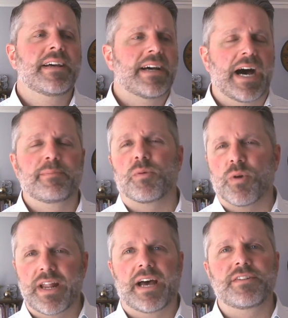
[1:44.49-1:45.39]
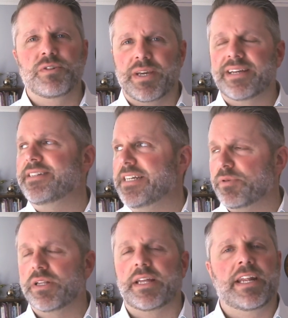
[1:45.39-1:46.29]
but we're not doing a deep
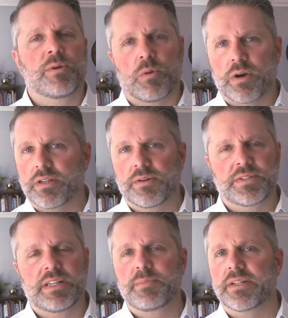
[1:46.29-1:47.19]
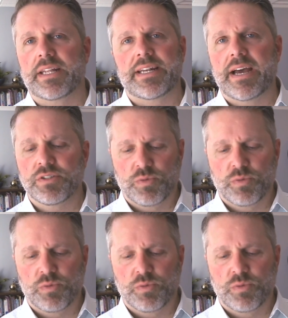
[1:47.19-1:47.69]
cleaning where we're closing the building down